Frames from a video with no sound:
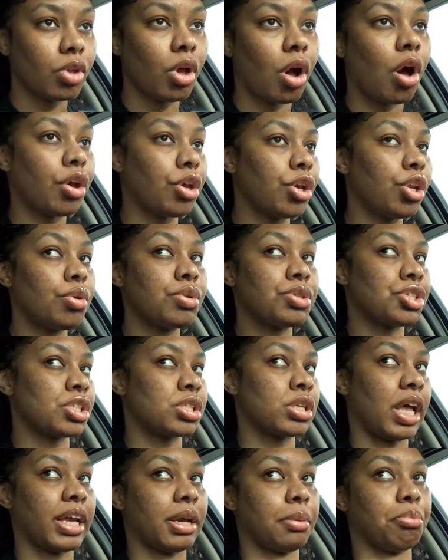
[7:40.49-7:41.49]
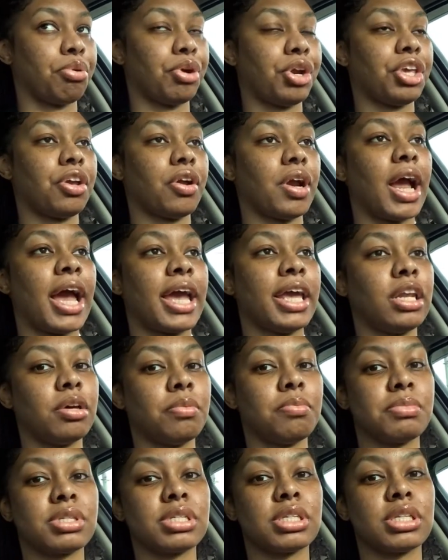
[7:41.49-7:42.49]
all you do is just like bring your
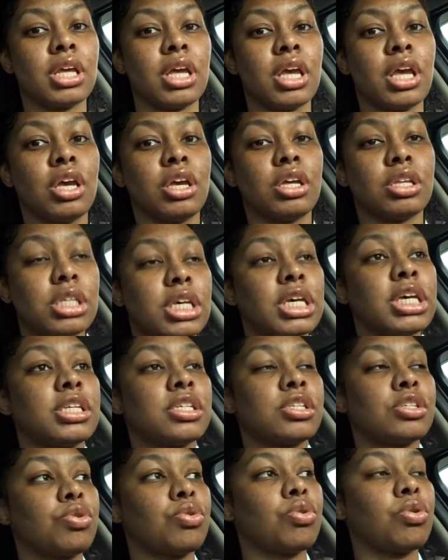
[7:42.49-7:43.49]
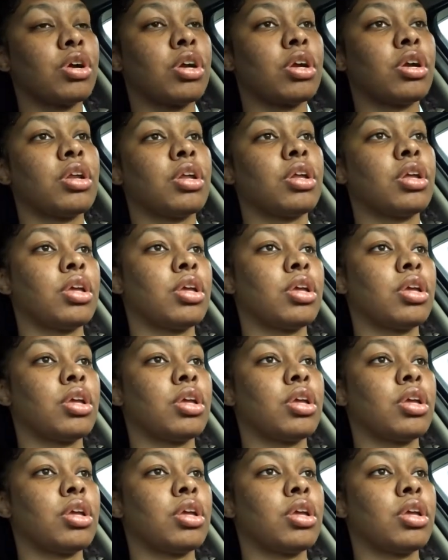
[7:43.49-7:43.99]
items to his store.